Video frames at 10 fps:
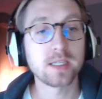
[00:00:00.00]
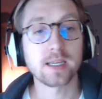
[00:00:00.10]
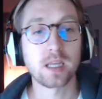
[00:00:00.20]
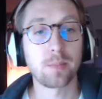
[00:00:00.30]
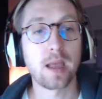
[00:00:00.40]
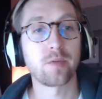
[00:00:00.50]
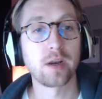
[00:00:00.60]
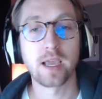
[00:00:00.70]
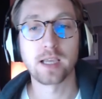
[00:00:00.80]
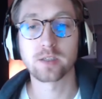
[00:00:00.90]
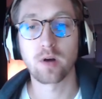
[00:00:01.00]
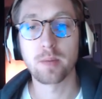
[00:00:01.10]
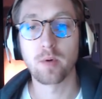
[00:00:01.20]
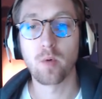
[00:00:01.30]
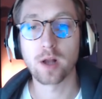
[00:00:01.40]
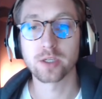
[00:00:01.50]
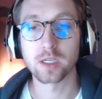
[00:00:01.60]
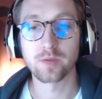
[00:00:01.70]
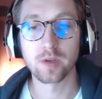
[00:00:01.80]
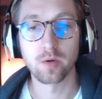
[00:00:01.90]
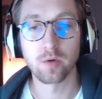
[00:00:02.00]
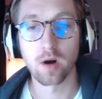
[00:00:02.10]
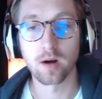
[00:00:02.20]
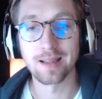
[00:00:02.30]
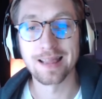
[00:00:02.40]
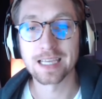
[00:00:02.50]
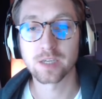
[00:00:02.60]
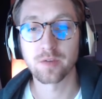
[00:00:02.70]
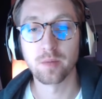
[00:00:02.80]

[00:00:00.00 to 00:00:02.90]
take a step back in case there are people watching this video who are less